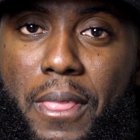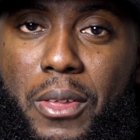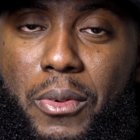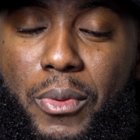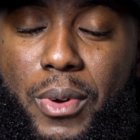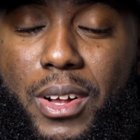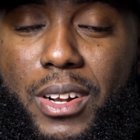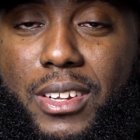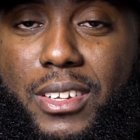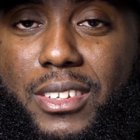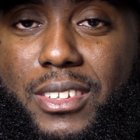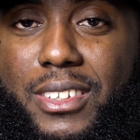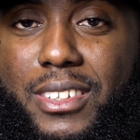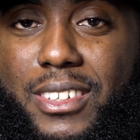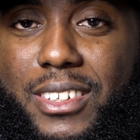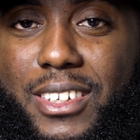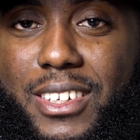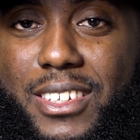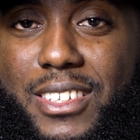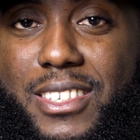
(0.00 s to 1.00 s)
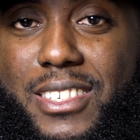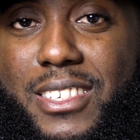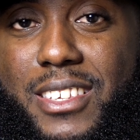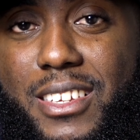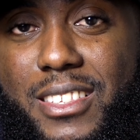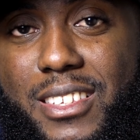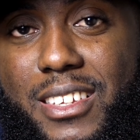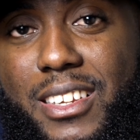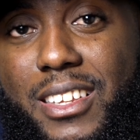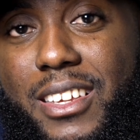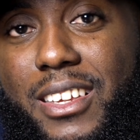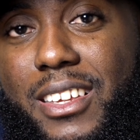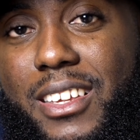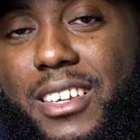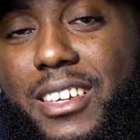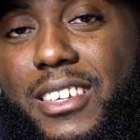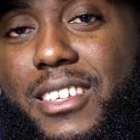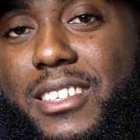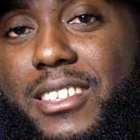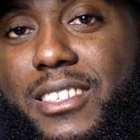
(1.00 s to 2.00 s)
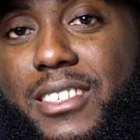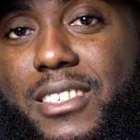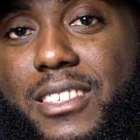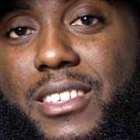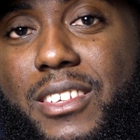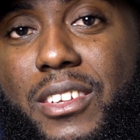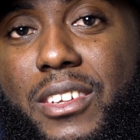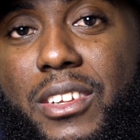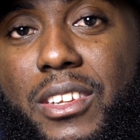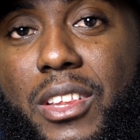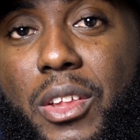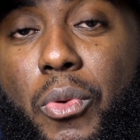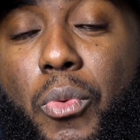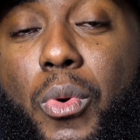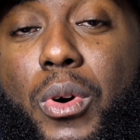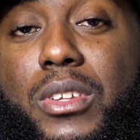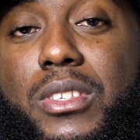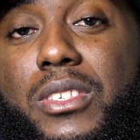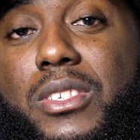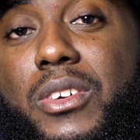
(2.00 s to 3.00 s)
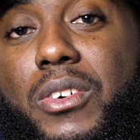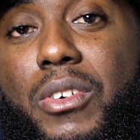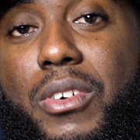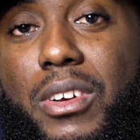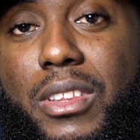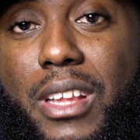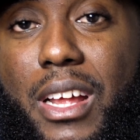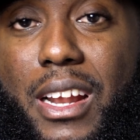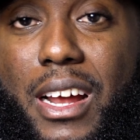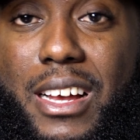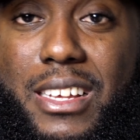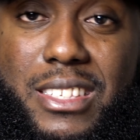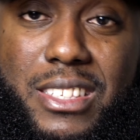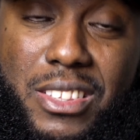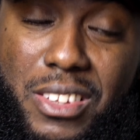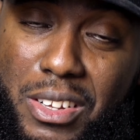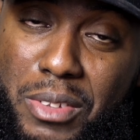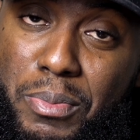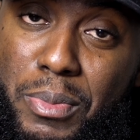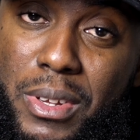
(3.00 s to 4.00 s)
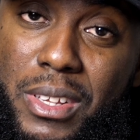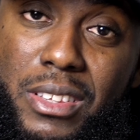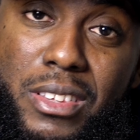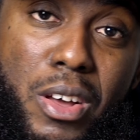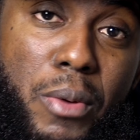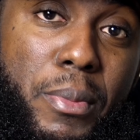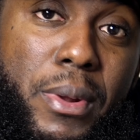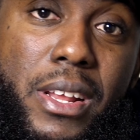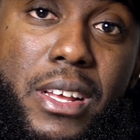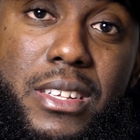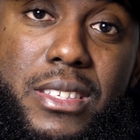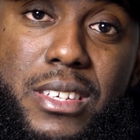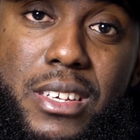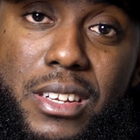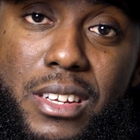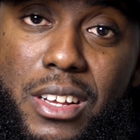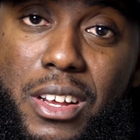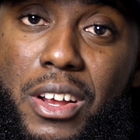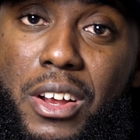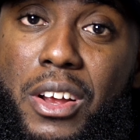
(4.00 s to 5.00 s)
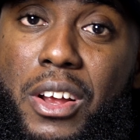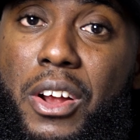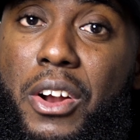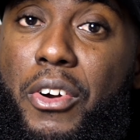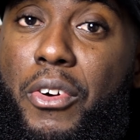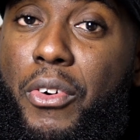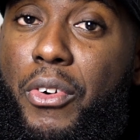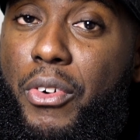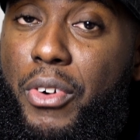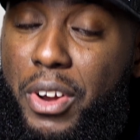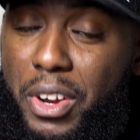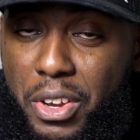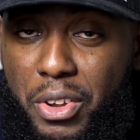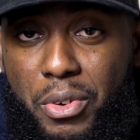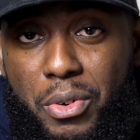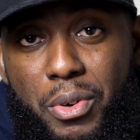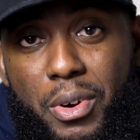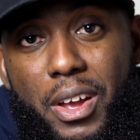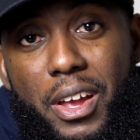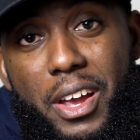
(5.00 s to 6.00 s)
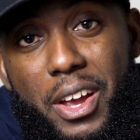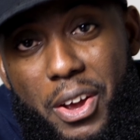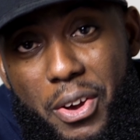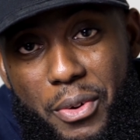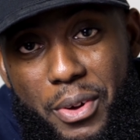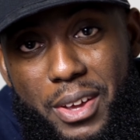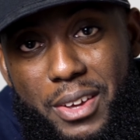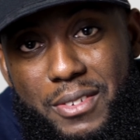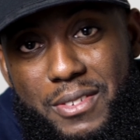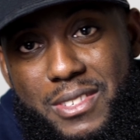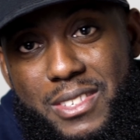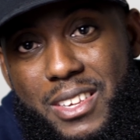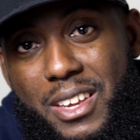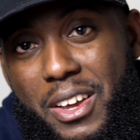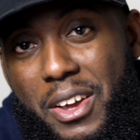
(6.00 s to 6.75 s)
Well, it certainly is the one song that has not been dominating radio airwaves,